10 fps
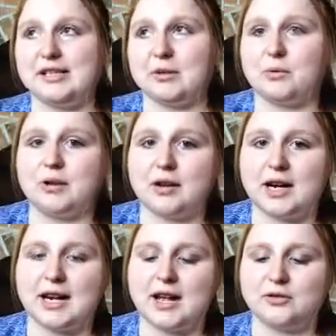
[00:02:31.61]
He's at work
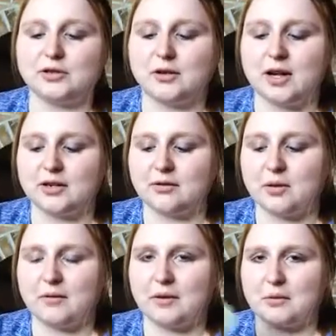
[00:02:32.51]
right now, so I don't
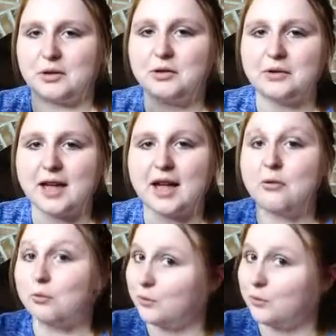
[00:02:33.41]
know if I want to do that.